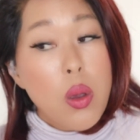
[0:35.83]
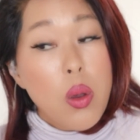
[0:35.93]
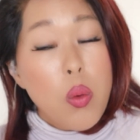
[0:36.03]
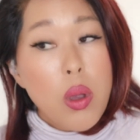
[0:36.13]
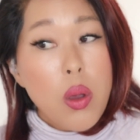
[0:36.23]

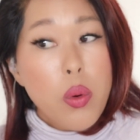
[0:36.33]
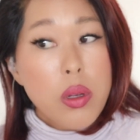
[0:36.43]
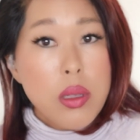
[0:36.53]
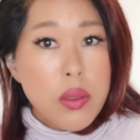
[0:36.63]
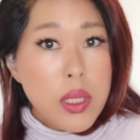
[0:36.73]
Well,
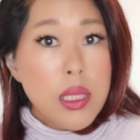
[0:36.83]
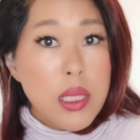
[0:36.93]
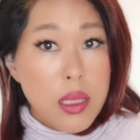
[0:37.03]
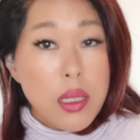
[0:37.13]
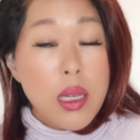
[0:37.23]
we're living
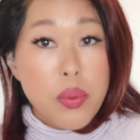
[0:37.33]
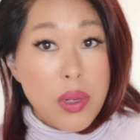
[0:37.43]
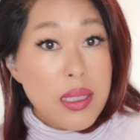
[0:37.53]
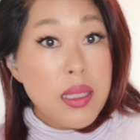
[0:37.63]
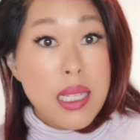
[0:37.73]
in
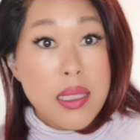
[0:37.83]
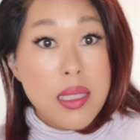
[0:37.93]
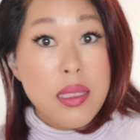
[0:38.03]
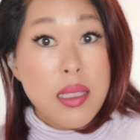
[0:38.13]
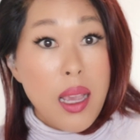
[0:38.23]

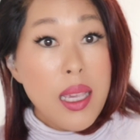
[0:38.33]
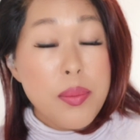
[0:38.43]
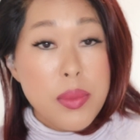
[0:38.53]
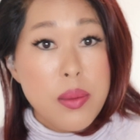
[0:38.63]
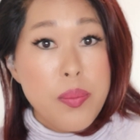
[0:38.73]
unprecedented
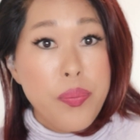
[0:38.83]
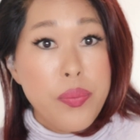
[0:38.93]
times.